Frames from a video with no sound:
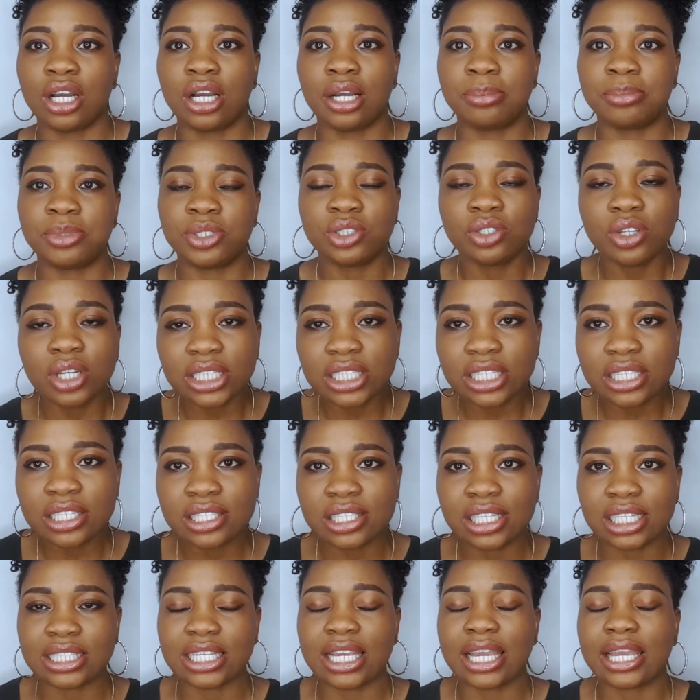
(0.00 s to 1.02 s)
studies,
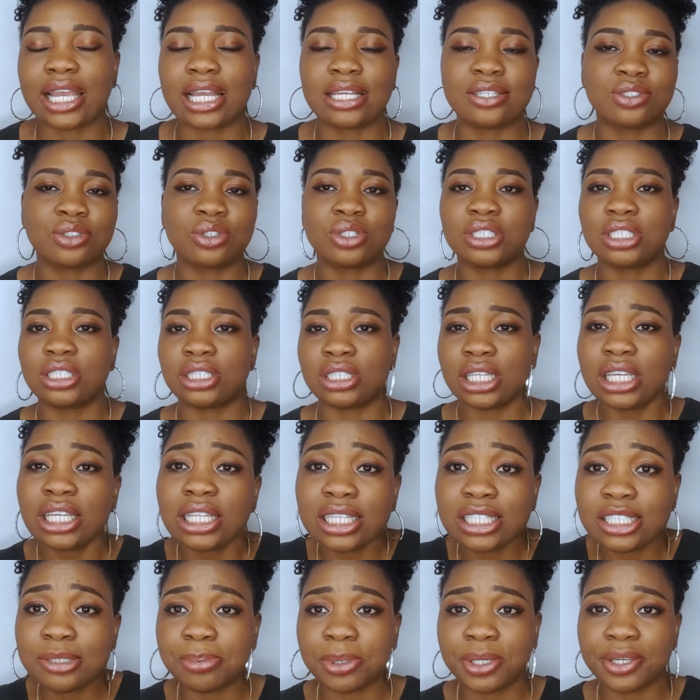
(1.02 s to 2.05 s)
that I can study in
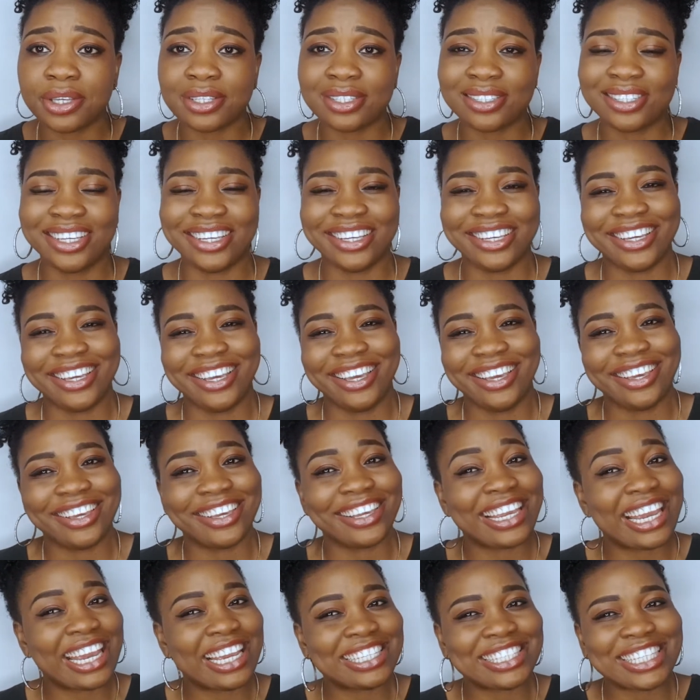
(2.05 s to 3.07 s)
English, because
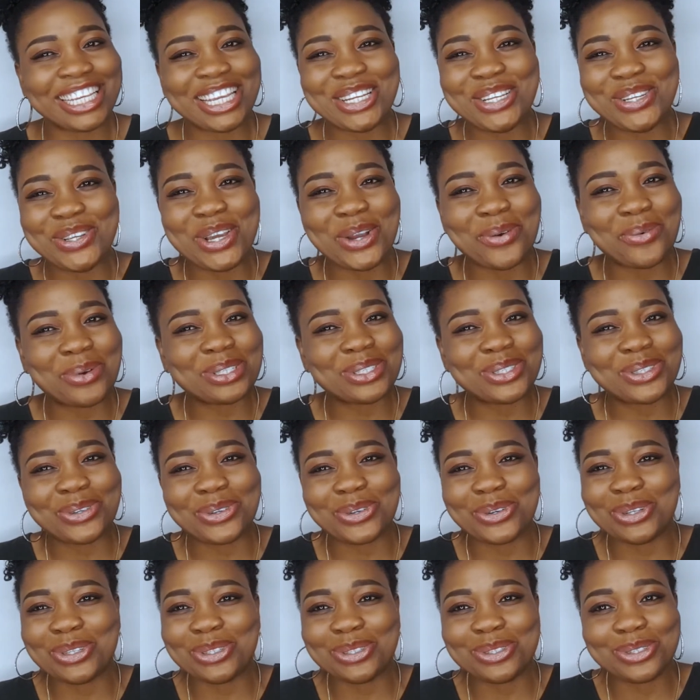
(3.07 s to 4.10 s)
guys, I knew I was not
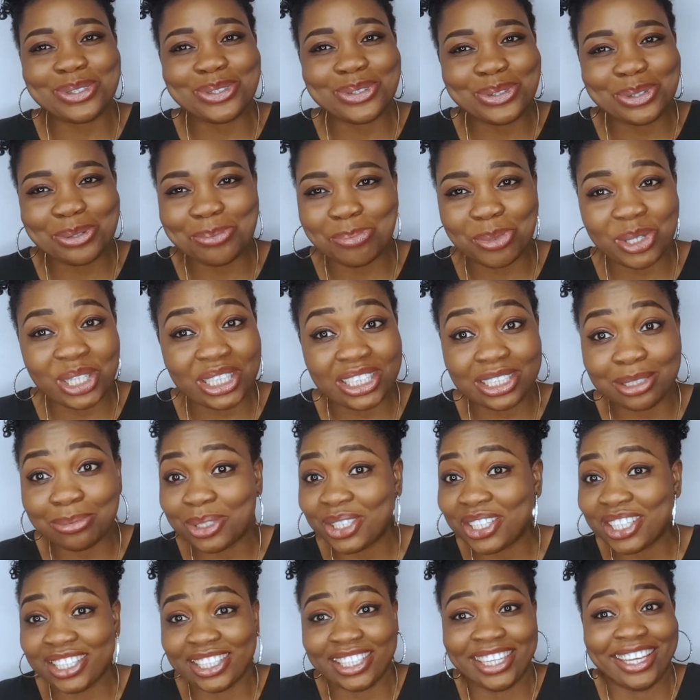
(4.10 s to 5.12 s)
going to do it Polish
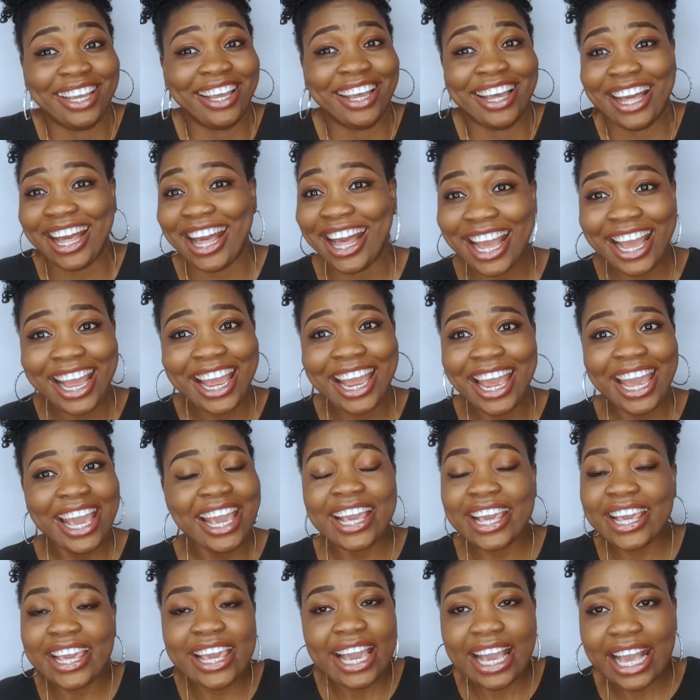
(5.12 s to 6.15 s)
because
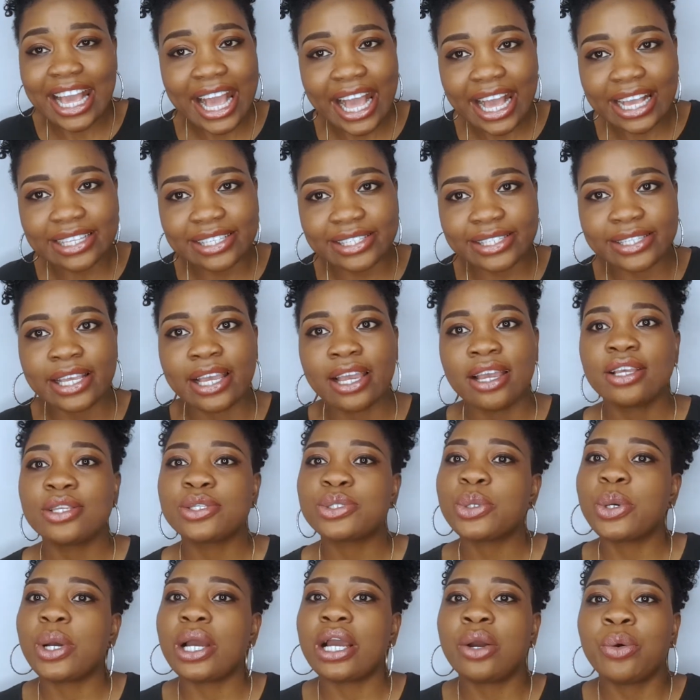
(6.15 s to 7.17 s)
yes.
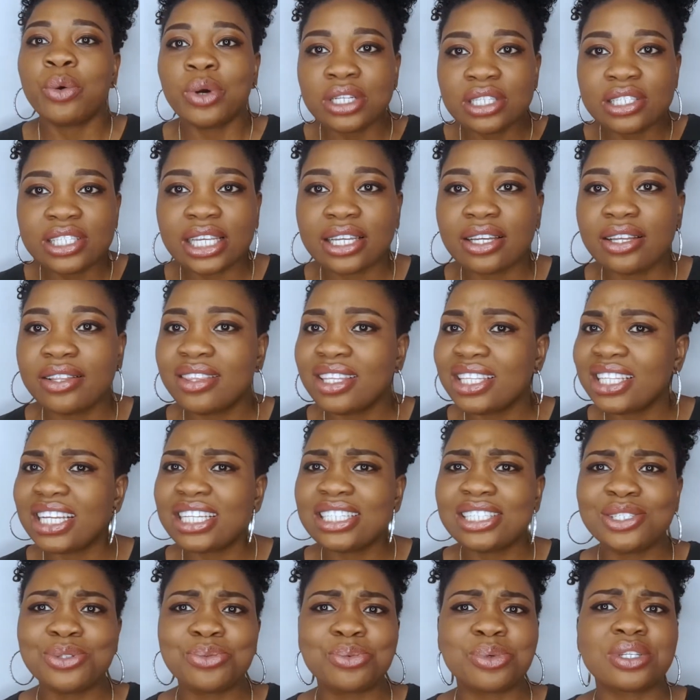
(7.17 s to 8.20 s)
So what second thing I
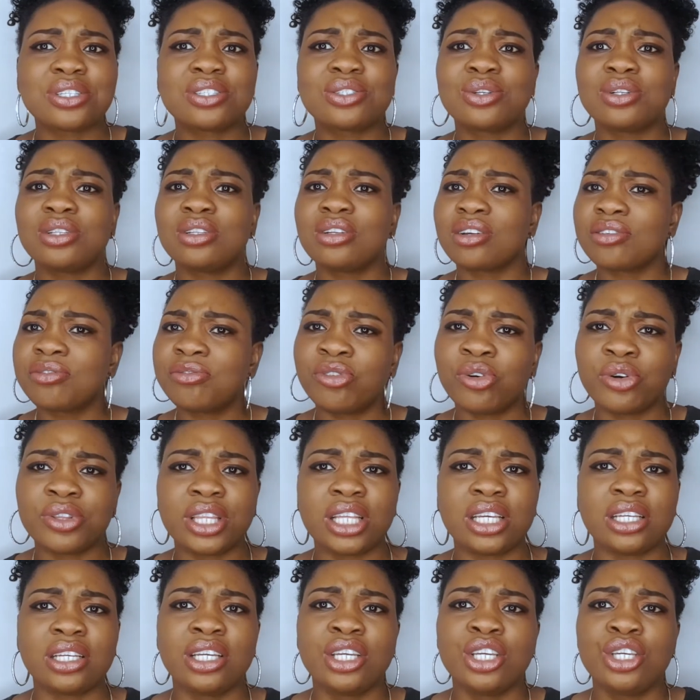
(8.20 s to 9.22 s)
did was to look for
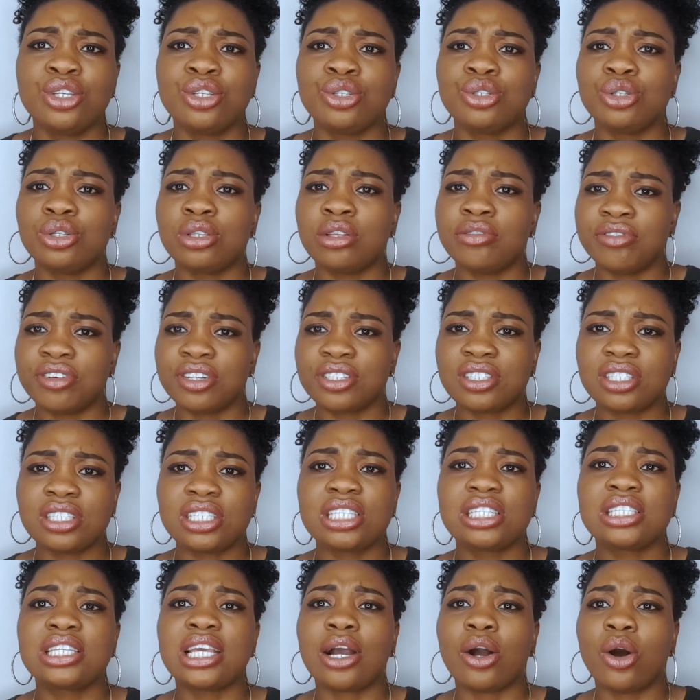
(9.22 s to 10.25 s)
the
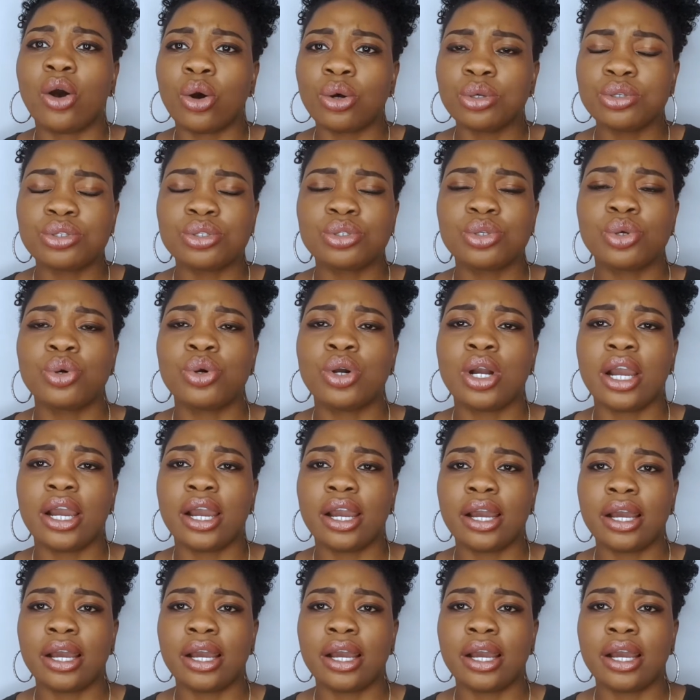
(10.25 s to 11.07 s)
university that also